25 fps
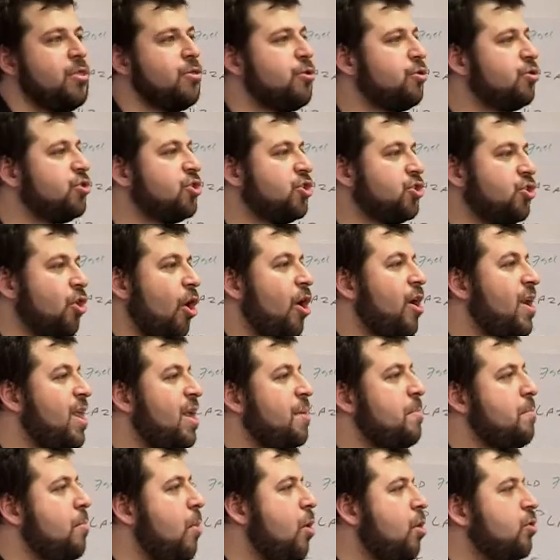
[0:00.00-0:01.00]
They're
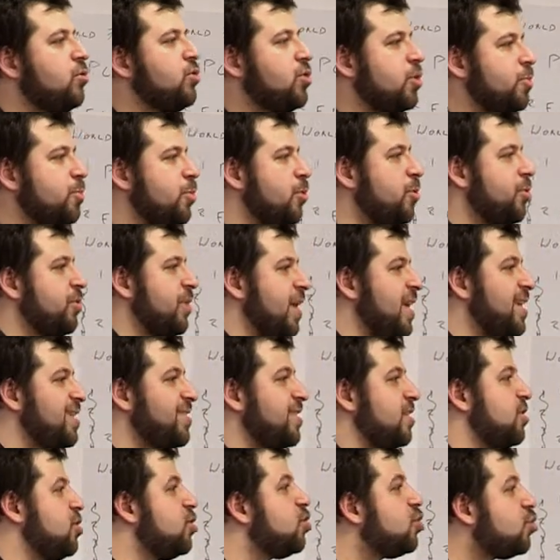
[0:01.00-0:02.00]
starting multiple things
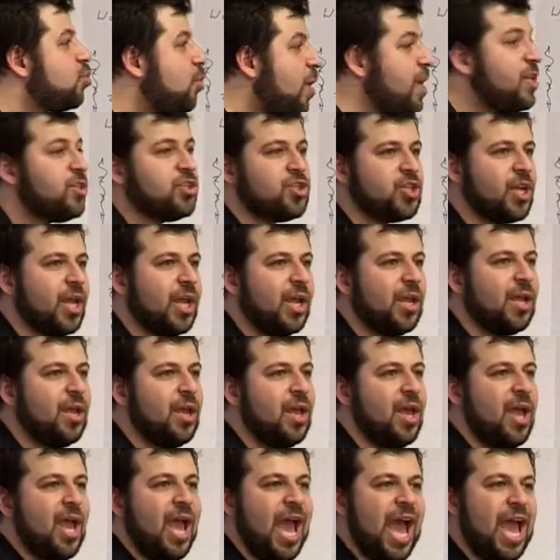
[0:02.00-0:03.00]
and switching,
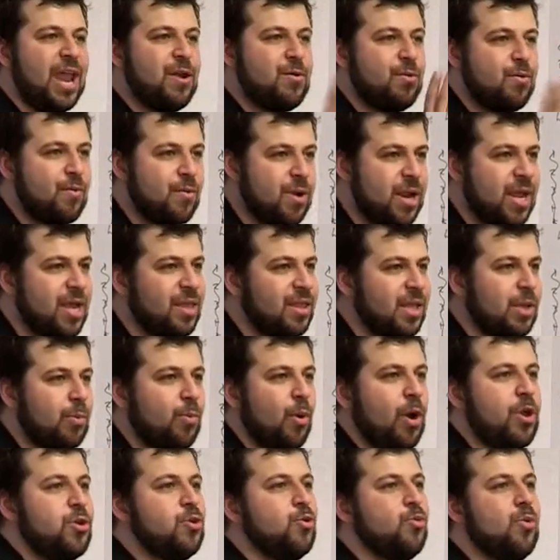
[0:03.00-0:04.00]
and really
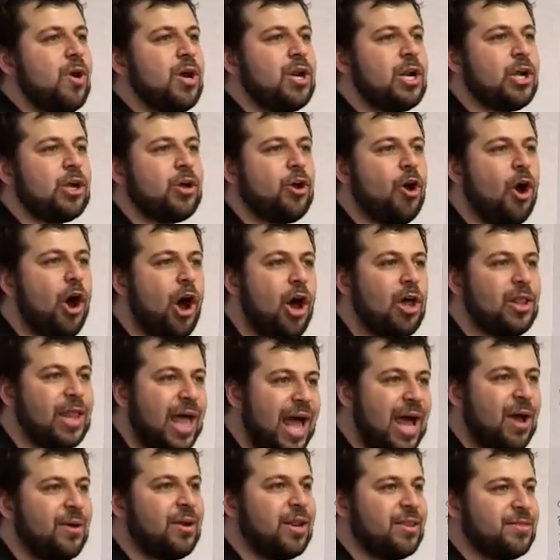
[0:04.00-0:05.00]
what you want to call
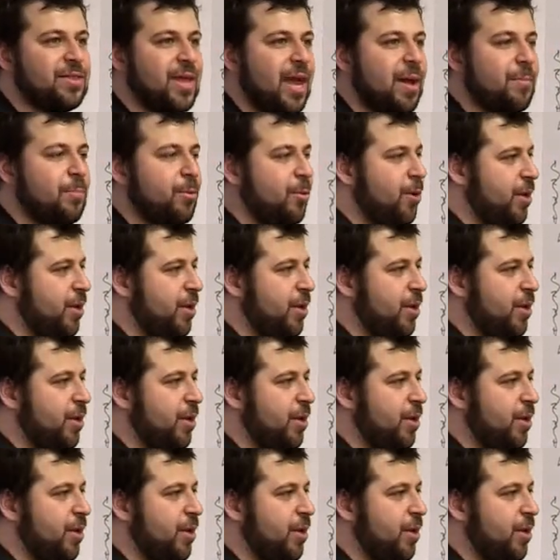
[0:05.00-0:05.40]
out at that